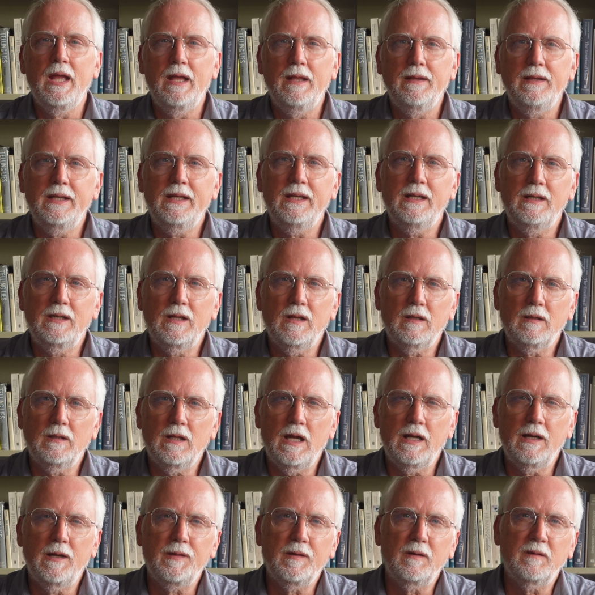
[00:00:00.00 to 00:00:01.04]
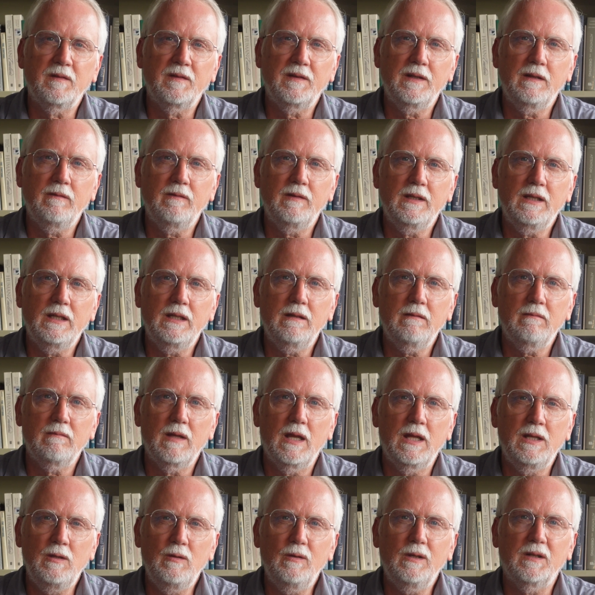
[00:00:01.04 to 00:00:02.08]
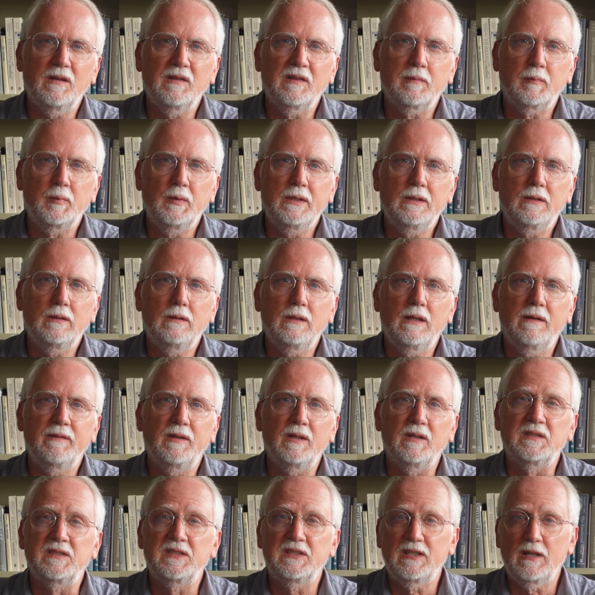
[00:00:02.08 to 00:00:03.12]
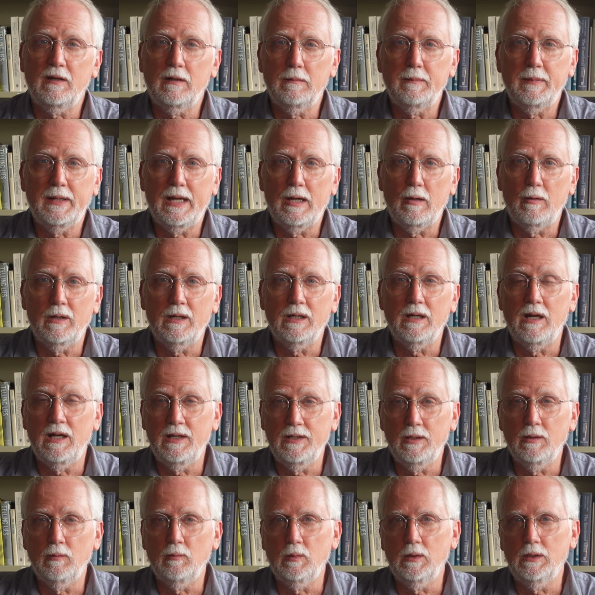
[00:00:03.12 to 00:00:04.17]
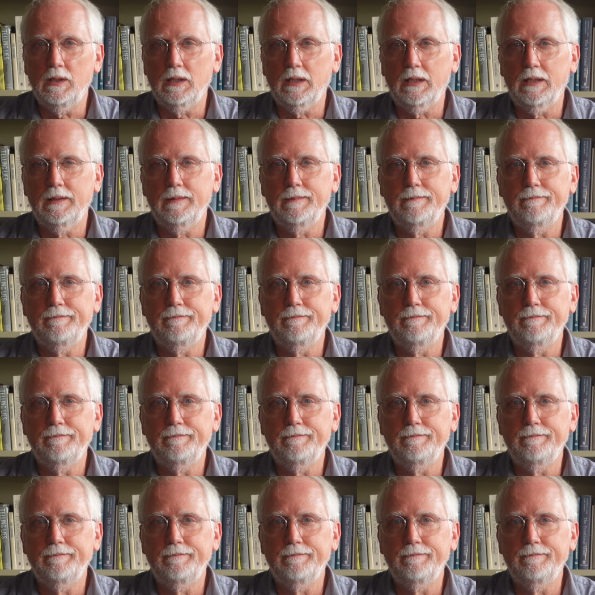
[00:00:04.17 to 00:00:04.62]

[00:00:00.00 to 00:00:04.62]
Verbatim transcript: They get another line on their CV, and you get a sprinkle of their star power on your work.